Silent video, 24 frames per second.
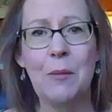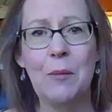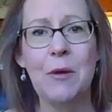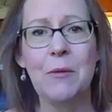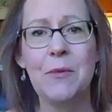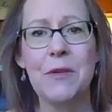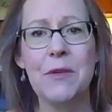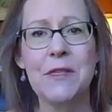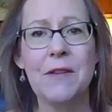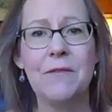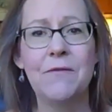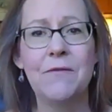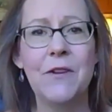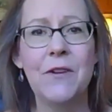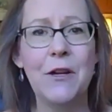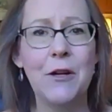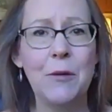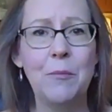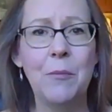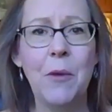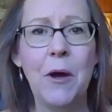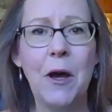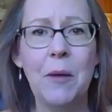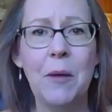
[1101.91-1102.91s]
It was a
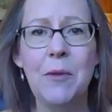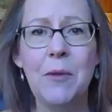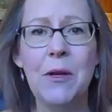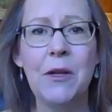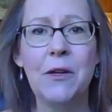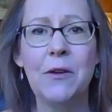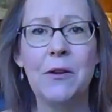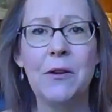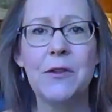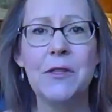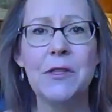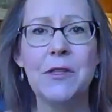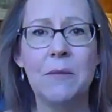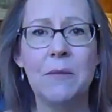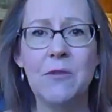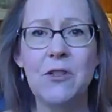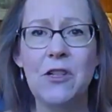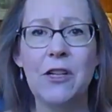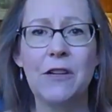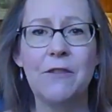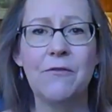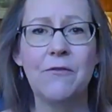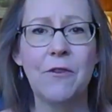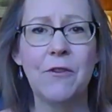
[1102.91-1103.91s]
very popular
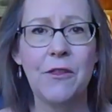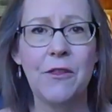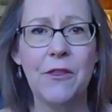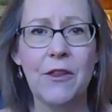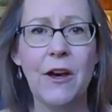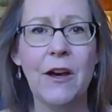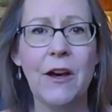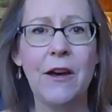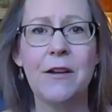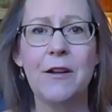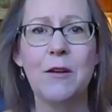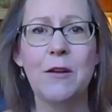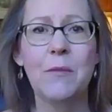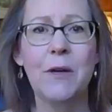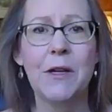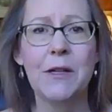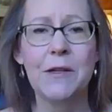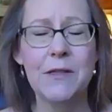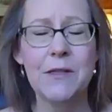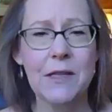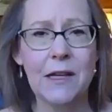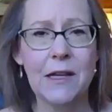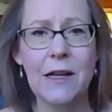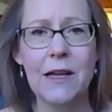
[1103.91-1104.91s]
subject for thought
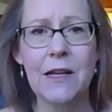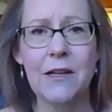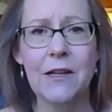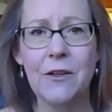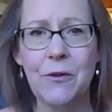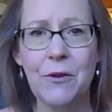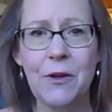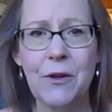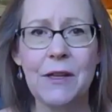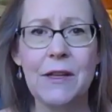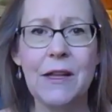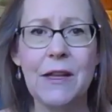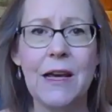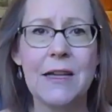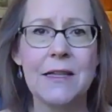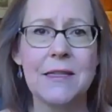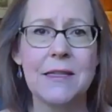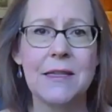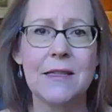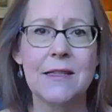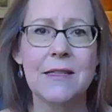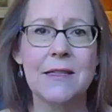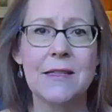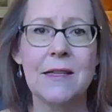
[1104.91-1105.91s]
amongst the landowning
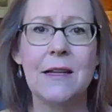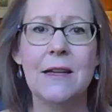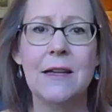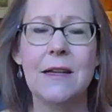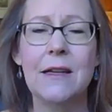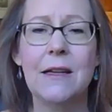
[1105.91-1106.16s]
classes